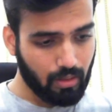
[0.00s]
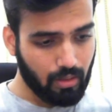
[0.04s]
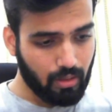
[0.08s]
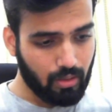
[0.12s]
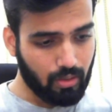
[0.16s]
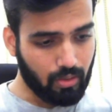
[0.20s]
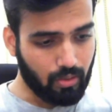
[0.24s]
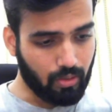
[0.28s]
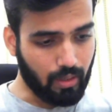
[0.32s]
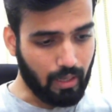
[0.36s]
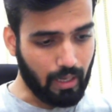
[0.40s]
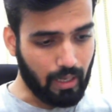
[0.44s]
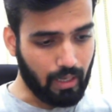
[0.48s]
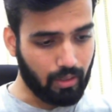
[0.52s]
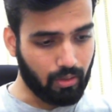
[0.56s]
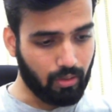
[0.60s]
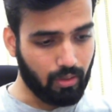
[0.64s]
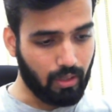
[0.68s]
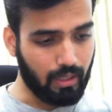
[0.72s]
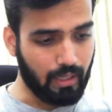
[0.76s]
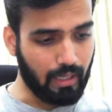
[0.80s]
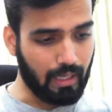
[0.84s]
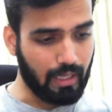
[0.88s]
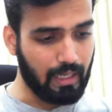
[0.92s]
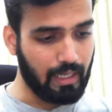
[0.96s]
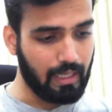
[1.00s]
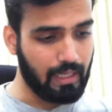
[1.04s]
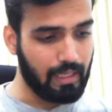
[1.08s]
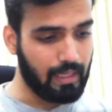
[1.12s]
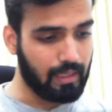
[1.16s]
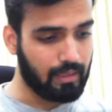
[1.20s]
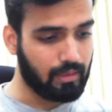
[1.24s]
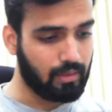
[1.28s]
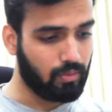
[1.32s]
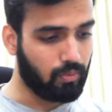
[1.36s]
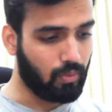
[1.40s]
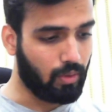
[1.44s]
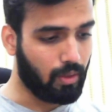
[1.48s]
To calculate
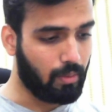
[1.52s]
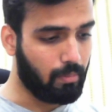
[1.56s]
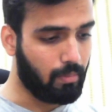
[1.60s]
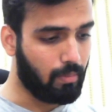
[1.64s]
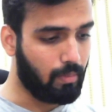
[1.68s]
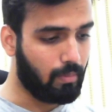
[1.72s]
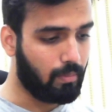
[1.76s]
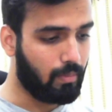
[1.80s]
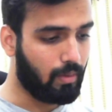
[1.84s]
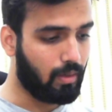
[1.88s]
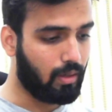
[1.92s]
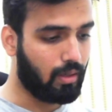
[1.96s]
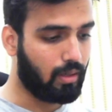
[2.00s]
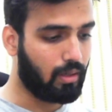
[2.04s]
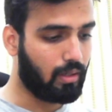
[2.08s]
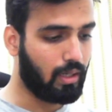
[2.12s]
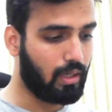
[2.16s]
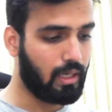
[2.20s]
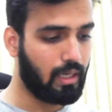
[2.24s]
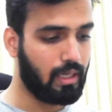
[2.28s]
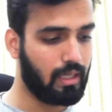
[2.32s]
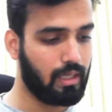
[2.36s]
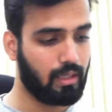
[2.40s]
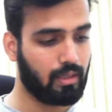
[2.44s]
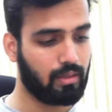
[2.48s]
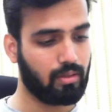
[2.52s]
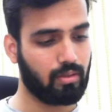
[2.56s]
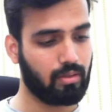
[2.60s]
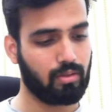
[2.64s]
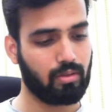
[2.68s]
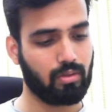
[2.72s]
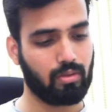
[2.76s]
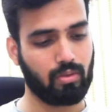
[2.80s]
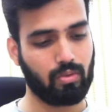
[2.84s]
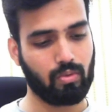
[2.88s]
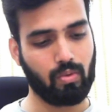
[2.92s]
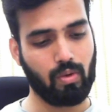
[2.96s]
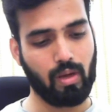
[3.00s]

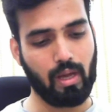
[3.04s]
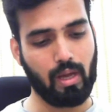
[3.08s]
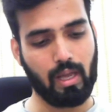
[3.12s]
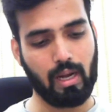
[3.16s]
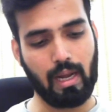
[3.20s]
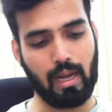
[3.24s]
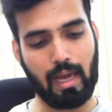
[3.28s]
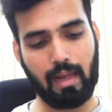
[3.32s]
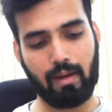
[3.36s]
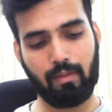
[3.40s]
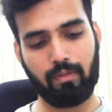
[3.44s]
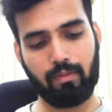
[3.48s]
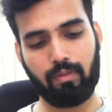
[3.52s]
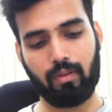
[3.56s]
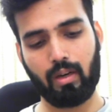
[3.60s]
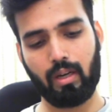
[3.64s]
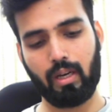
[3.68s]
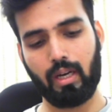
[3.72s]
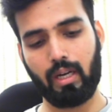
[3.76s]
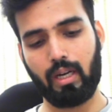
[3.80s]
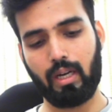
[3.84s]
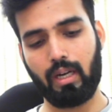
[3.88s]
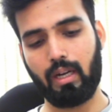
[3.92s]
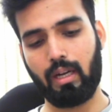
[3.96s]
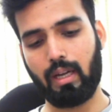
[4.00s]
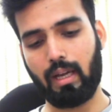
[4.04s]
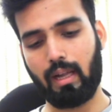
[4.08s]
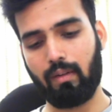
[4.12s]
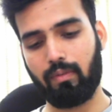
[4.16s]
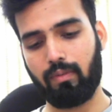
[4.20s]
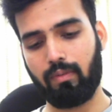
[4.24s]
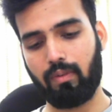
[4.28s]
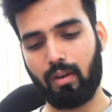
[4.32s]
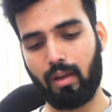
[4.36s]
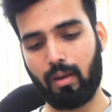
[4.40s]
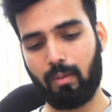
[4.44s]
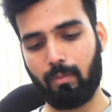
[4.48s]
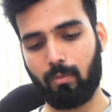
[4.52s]
LEX2L alpha int
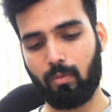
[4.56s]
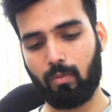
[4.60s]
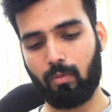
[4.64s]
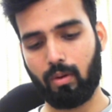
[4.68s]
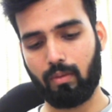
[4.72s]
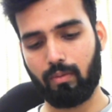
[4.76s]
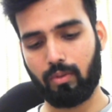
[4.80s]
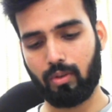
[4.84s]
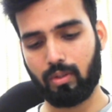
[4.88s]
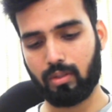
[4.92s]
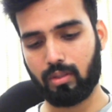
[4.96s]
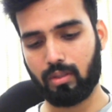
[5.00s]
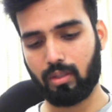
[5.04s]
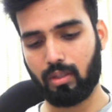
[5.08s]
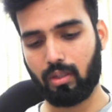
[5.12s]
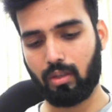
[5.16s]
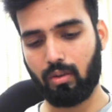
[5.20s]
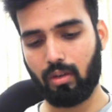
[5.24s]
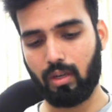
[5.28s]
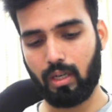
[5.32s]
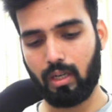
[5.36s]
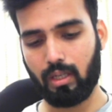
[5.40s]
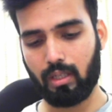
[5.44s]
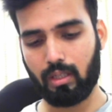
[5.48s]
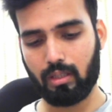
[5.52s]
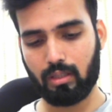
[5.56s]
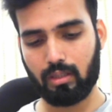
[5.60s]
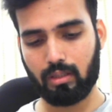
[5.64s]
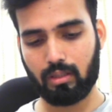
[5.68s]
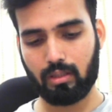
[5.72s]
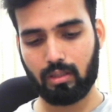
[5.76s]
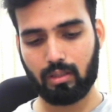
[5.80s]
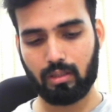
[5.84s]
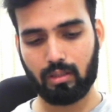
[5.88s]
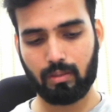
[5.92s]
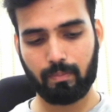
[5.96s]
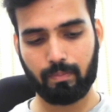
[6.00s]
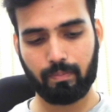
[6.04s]
alpha M1 for
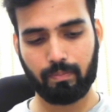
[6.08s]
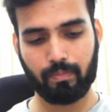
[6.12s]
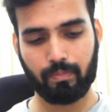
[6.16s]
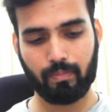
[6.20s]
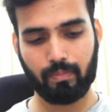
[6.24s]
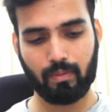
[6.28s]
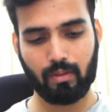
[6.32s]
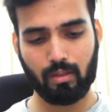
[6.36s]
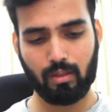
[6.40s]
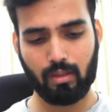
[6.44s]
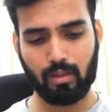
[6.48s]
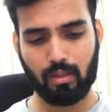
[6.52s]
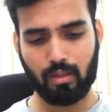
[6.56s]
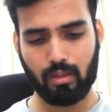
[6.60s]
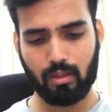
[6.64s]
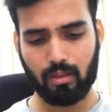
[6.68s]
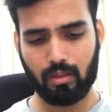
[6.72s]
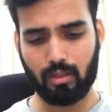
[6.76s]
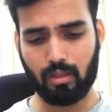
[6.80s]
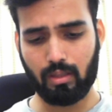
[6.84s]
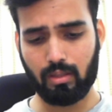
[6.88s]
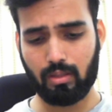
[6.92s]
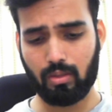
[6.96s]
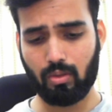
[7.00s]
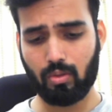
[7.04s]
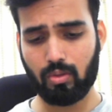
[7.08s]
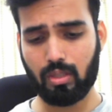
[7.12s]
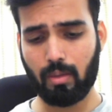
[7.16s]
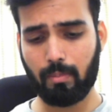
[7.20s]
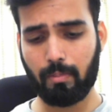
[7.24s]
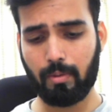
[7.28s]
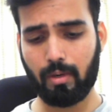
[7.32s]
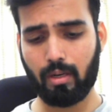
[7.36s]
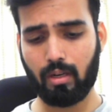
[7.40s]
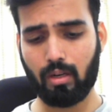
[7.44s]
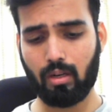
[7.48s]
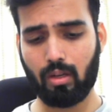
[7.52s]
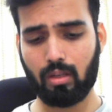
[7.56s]
circulator, there is no
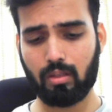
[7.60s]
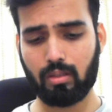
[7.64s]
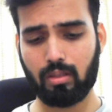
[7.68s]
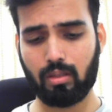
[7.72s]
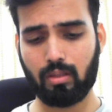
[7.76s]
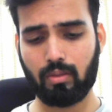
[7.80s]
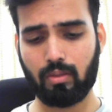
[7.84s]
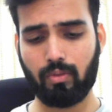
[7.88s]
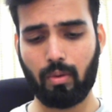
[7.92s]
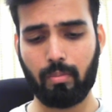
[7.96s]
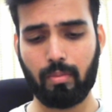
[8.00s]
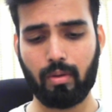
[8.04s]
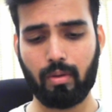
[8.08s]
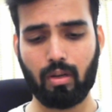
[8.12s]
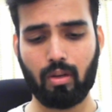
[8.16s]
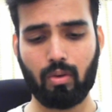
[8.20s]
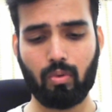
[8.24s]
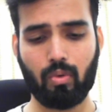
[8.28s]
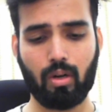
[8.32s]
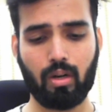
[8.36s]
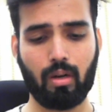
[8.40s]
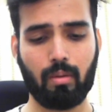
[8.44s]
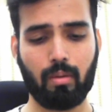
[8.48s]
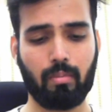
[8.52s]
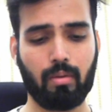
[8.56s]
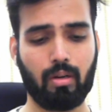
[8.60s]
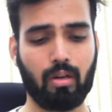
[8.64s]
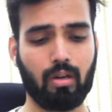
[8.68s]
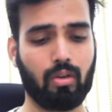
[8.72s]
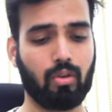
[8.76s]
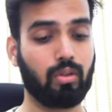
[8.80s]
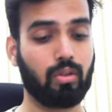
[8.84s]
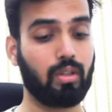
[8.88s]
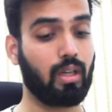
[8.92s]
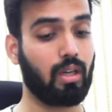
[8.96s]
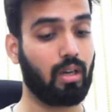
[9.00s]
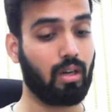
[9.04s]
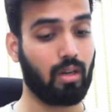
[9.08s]
separate losses for mirror 1 and mirror
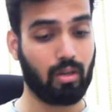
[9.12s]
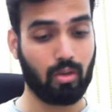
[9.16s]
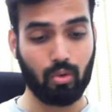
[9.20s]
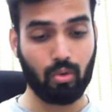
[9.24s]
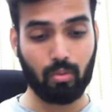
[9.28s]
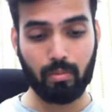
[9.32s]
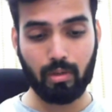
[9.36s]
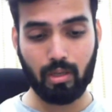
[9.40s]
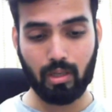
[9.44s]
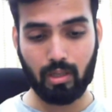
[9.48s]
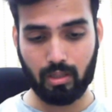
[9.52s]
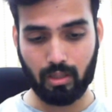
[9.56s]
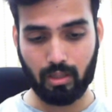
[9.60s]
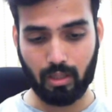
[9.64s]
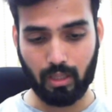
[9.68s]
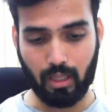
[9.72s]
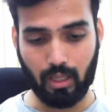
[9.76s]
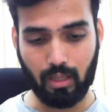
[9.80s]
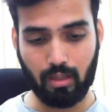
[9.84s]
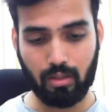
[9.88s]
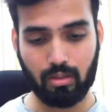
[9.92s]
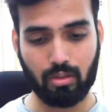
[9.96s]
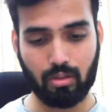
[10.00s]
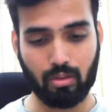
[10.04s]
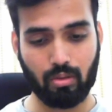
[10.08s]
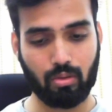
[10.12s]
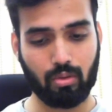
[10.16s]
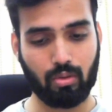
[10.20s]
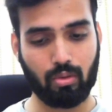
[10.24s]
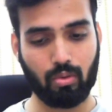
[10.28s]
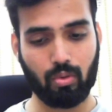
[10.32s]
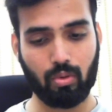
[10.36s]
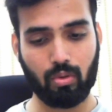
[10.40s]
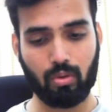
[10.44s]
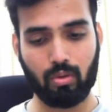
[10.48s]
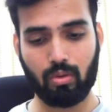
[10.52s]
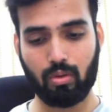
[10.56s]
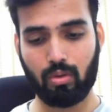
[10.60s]
2. There are no mirrors again. So
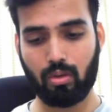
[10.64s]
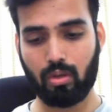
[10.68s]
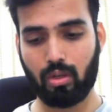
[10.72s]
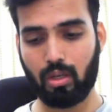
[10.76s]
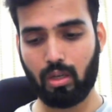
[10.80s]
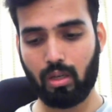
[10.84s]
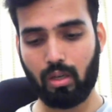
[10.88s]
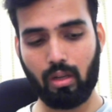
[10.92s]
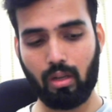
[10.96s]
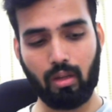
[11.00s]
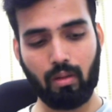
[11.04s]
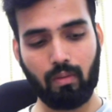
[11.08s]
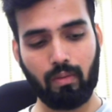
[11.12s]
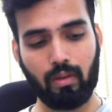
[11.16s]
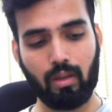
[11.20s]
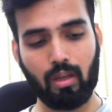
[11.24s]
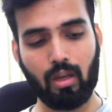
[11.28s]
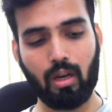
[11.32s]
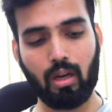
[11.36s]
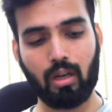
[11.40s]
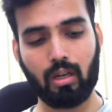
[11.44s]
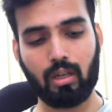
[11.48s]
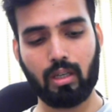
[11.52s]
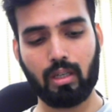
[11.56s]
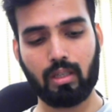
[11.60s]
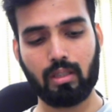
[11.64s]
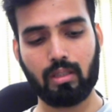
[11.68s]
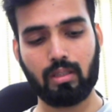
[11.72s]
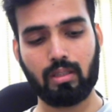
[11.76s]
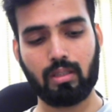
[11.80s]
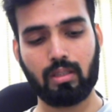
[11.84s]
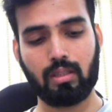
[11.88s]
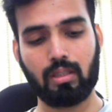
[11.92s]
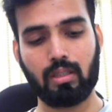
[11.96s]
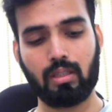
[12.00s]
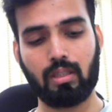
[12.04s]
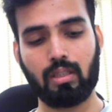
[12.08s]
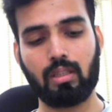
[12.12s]
totally we are
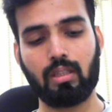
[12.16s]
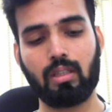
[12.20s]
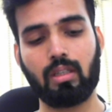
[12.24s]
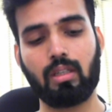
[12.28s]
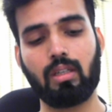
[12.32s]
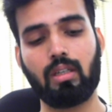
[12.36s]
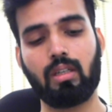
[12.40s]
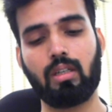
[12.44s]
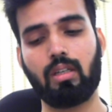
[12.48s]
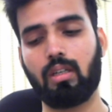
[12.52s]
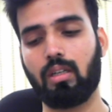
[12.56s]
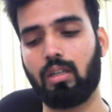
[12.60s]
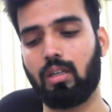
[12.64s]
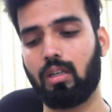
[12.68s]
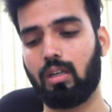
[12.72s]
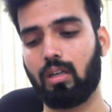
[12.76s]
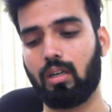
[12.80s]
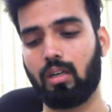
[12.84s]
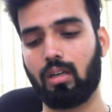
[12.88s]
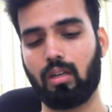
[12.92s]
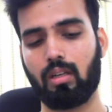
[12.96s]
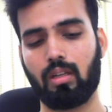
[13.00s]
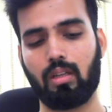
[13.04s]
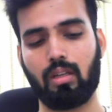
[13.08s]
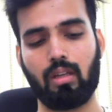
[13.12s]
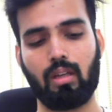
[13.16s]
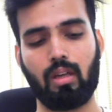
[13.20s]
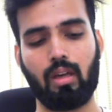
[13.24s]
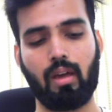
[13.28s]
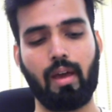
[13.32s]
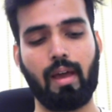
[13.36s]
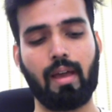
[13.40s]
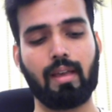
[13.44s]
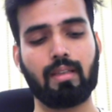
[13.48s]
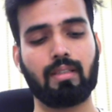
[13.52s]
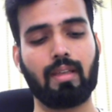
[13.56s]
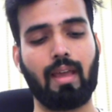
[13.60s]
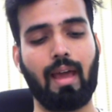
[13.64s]
considered
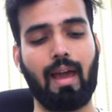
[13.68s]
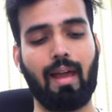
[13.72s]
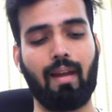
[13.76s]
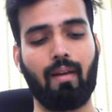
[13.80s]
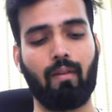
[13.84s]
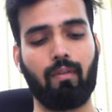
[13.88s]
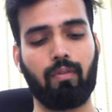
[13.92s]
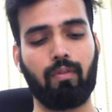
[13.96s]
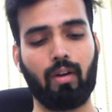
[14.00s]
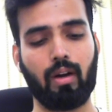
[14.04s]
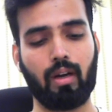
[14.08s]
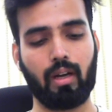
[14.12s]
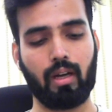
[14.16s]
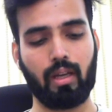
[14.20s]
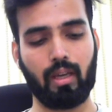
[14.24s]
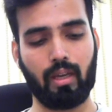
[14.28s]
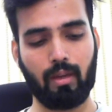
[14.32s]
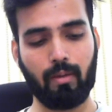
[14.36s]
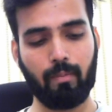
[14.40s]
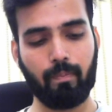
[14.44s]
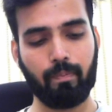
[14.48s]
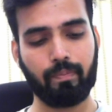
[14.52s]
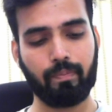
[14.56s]
as alpha D.